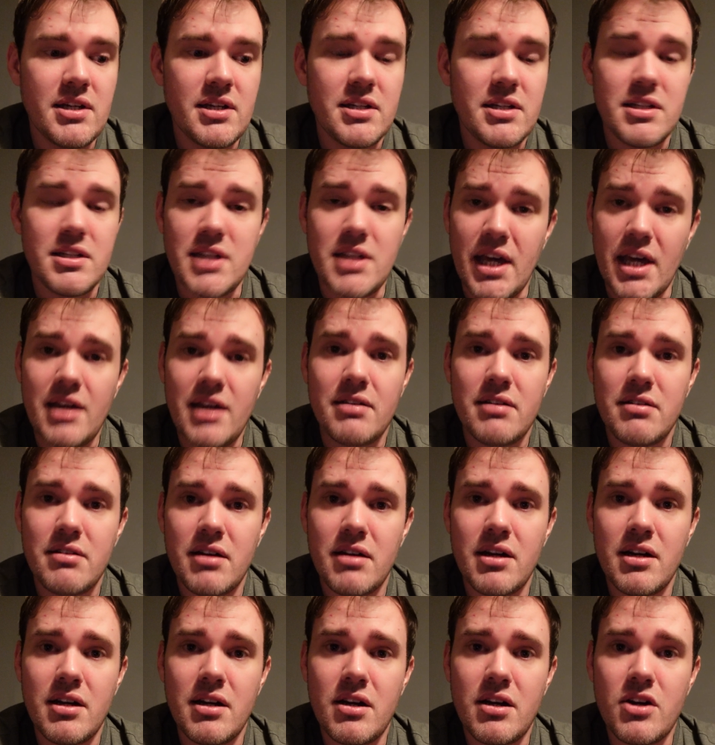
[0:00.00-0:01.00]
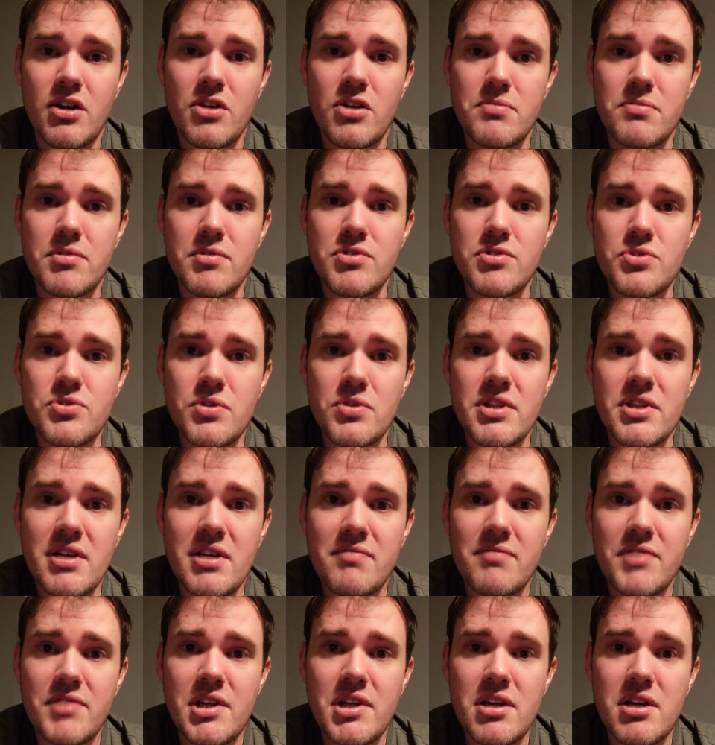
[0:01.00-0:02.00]
yeah, I hope you enjoyed
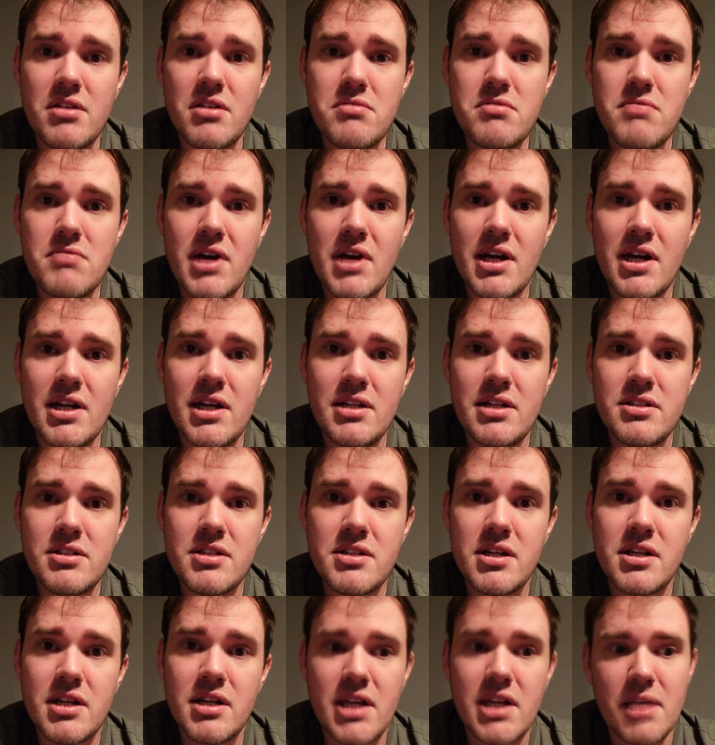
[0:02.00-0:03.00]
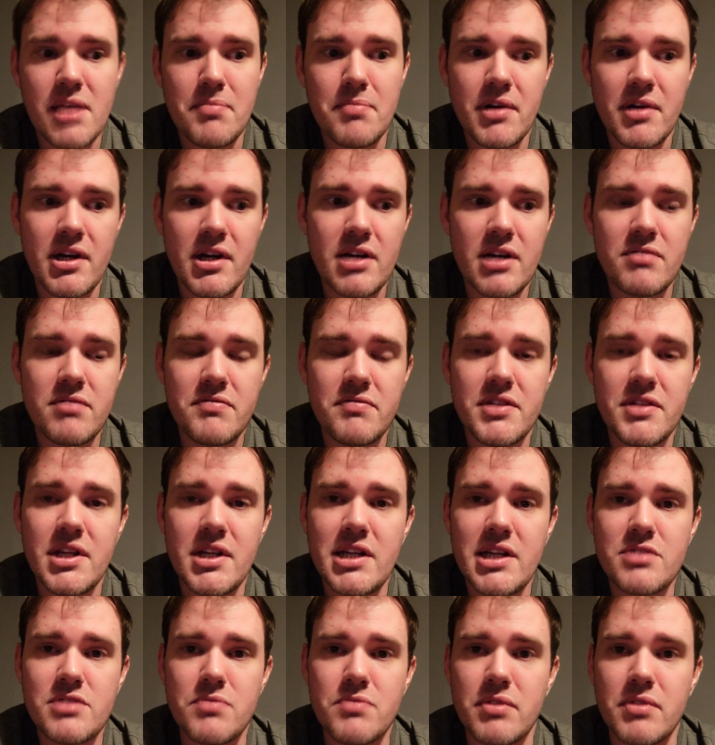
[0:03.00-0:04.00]
that video, and keep an eye out for the
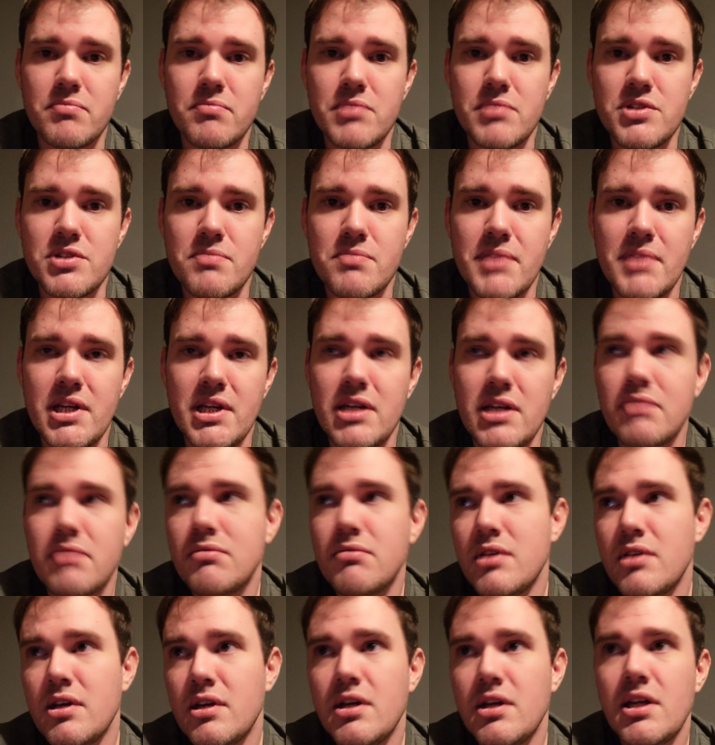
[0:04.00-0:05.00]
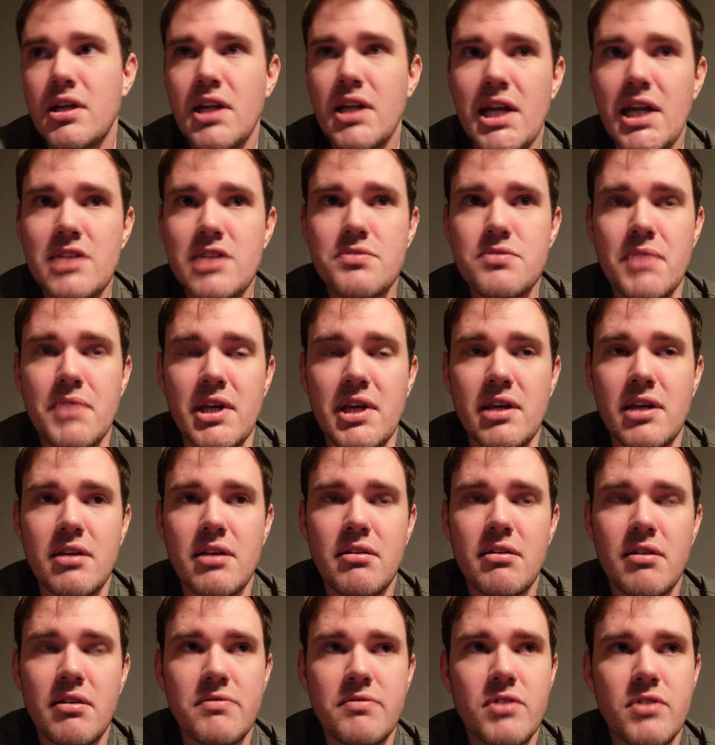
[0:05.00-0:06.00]
next one, which will be next week.
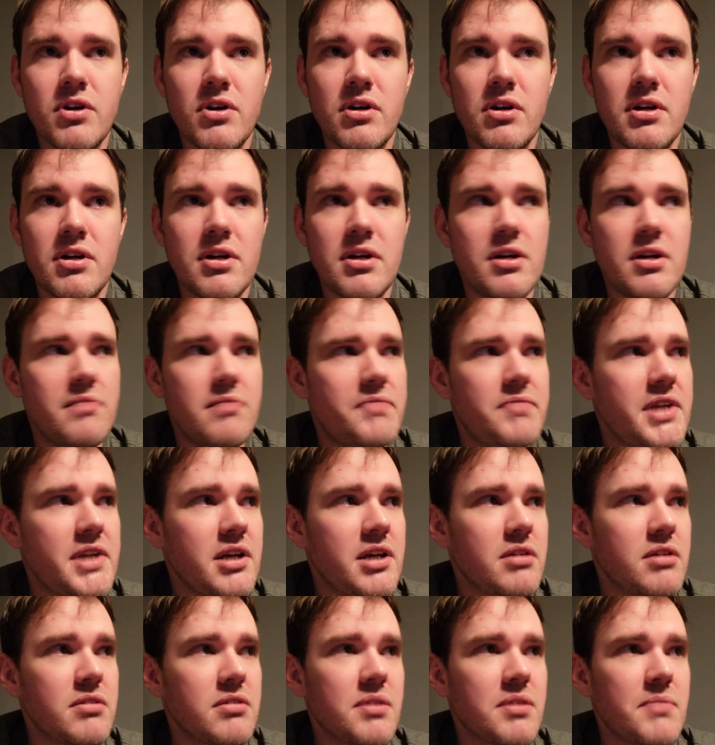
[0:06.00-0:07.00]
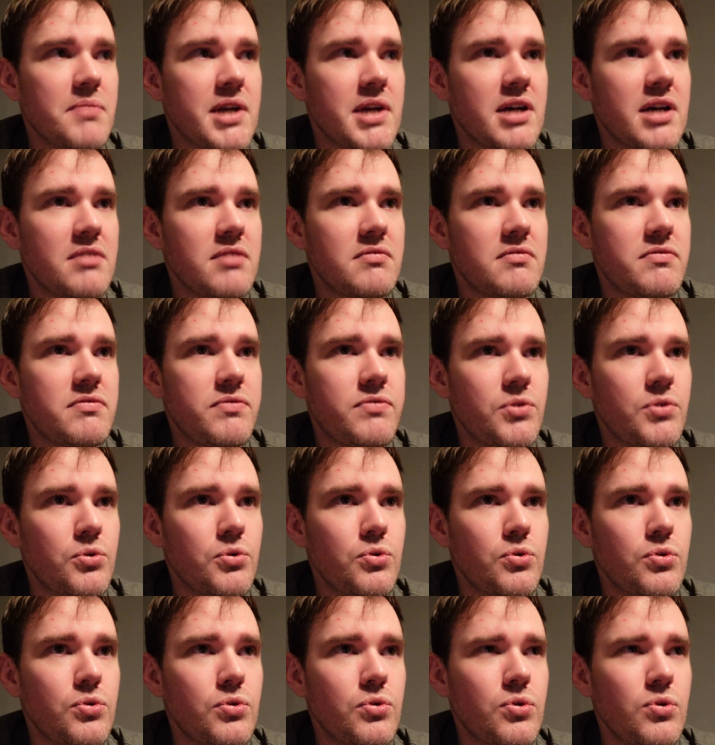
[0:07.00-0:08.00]
I've got a video coming out
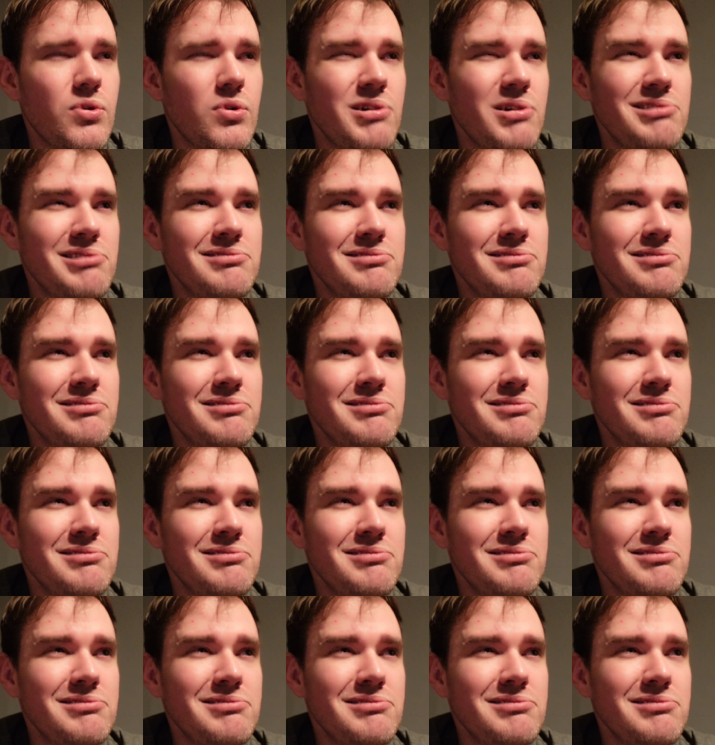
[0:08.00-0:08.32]
for